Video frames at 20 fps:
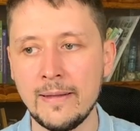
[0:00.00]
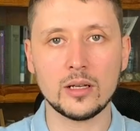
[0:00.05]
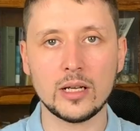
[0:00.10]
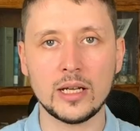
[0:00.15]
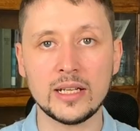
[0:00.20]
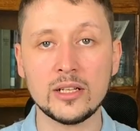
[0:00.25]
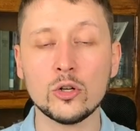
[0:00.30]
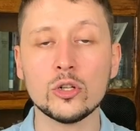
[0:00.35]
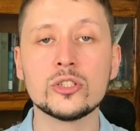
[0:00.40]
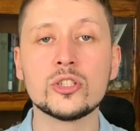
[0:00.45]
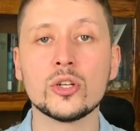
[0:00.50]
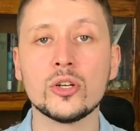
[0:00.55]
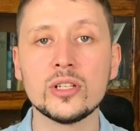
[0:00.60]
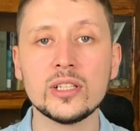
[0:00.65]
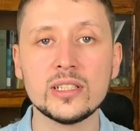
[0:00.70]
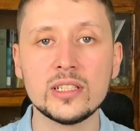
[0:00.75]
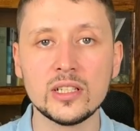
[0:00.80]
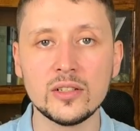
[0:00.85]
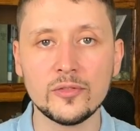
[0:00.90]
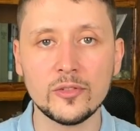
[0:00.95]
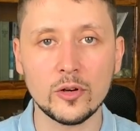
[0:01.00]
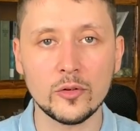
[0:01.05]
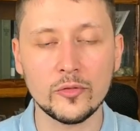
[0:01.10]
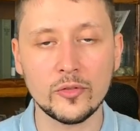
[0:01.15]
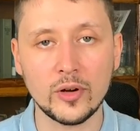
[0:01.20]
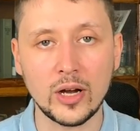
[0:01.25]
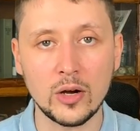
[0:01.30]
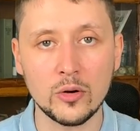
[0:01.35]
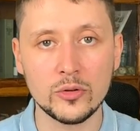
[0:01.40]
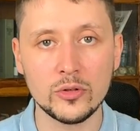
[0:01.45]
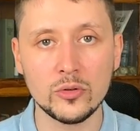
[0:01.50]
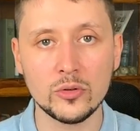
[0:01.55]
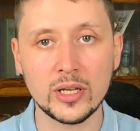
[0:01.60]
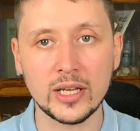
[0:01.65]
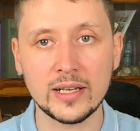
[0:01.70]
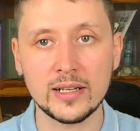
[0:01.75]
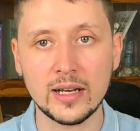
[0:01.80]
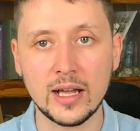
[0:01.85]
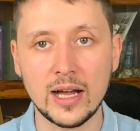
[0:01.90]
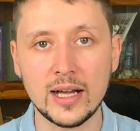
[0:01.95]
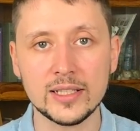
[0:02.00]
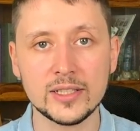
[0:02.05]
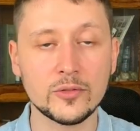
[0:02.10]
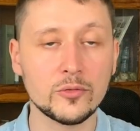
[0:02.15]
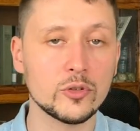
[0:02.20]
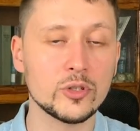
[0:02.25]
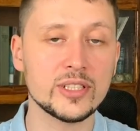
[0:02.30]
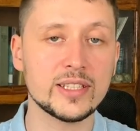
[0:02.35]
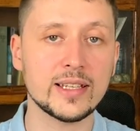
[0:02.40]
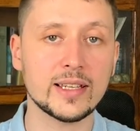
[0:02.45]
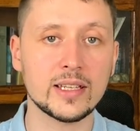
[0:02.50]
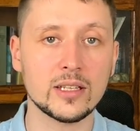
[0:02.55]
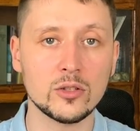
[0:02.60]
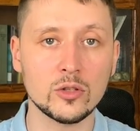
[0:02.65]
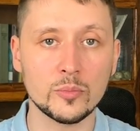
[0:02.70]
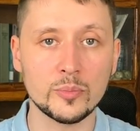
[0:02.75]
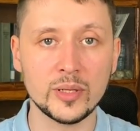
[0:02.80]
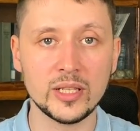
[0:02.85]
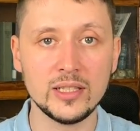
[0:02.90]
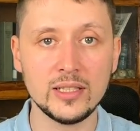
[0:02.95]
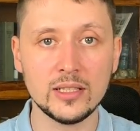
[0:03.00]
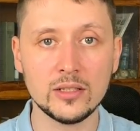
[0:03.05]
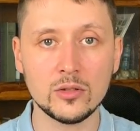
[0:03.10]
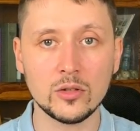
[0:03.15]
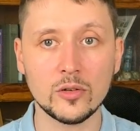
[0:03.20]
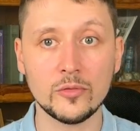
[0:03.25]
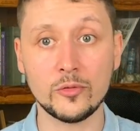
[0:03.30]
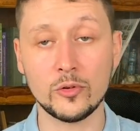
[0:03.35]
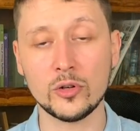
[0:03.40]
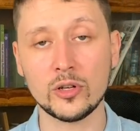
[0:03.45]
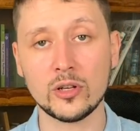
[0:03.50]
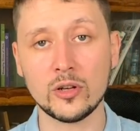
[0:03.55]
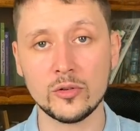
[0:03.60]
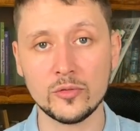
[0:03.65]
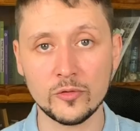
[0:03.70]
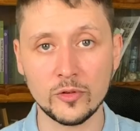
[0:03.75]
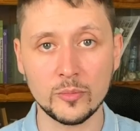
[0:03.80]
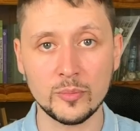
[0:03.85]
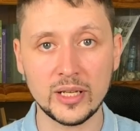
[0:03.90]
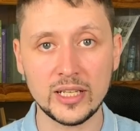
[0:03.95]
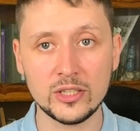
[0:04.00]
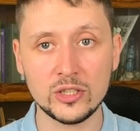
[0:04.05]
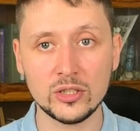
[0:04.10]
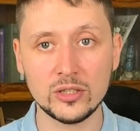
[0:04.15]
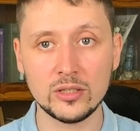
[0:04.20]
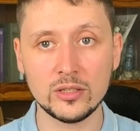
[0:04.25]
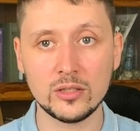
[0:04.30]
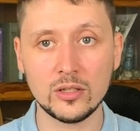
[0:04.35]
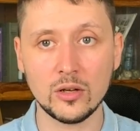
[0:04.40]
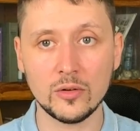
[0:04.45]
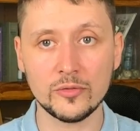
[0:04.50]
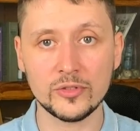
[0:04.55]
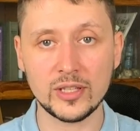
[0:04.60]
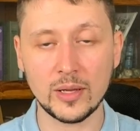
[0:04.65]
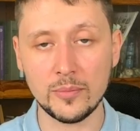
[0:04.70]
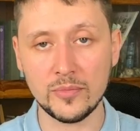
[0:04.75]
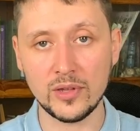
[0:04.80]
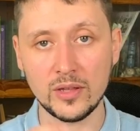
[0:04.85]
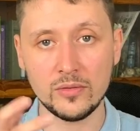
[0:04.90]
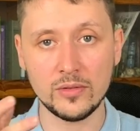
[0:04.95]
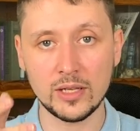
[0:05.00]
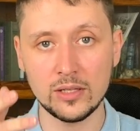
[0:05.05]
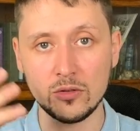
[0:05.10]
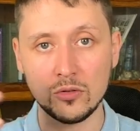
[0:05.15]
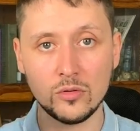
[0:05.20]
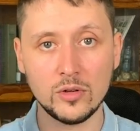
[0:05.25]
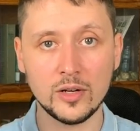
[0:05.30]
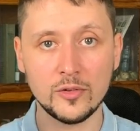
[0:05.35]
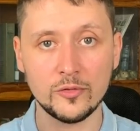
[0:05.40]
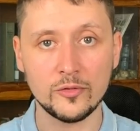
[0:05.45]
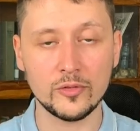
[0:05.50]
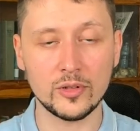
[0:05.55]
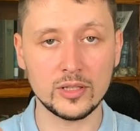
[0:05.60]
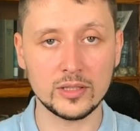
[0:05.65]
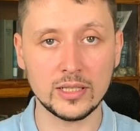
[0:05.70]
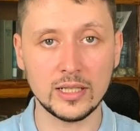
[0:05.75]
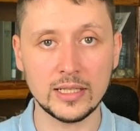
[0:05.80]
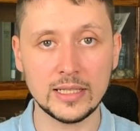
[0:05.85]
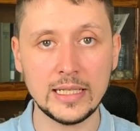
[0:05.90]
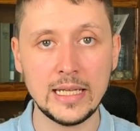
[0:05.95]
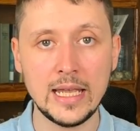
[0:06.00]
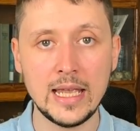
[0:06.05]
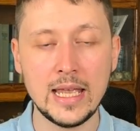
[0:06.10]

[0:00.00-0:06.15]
An alternative of how you can ask for a second opinion or for a confirmation of something that you have done